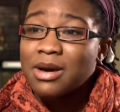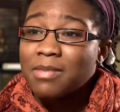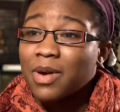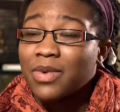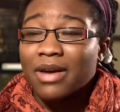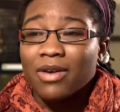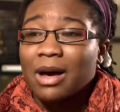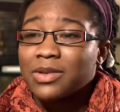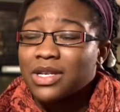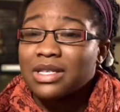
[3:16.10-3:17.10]
But we have
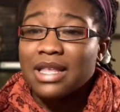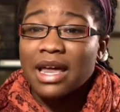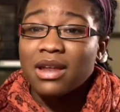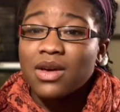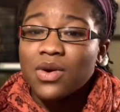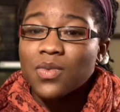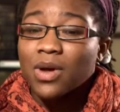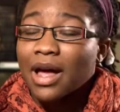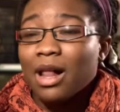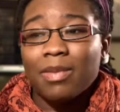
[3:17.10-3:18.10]
options that
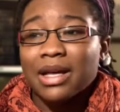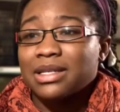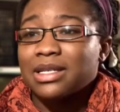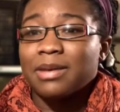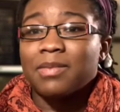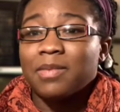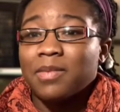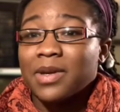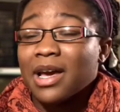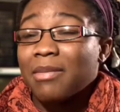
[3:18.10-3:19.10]
will help us to
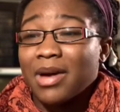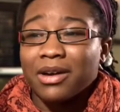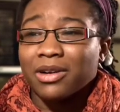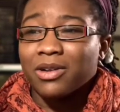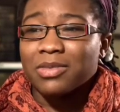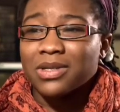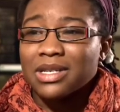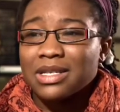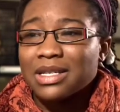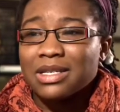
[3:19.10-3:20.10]
become better global
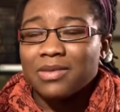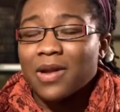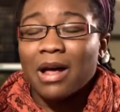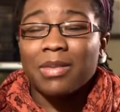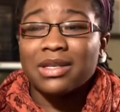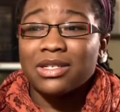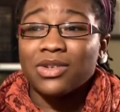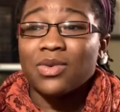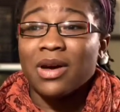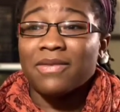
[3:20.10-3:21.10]
citizens, will help us
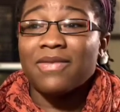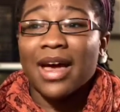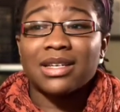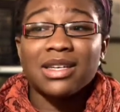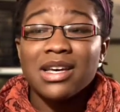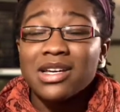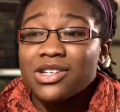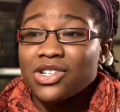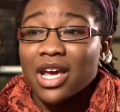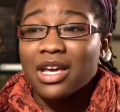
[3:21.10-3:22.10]
to affect
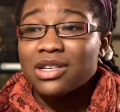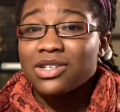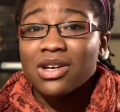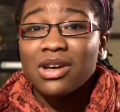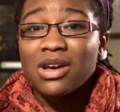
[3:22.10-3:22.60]
change,